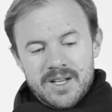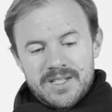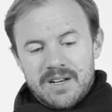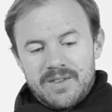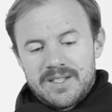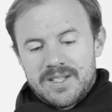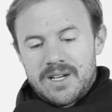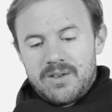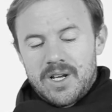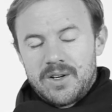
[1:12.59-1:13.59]
Instead of
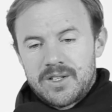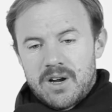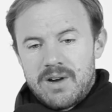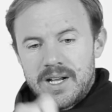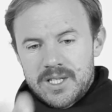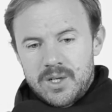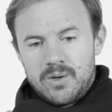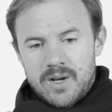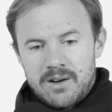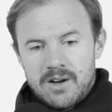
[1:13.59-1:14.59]
necessarily going direct
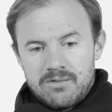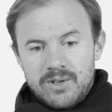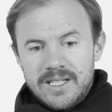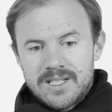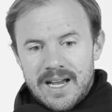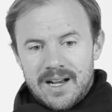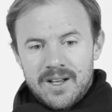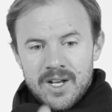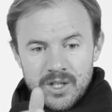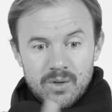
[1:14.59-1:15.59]
to a, a retailer,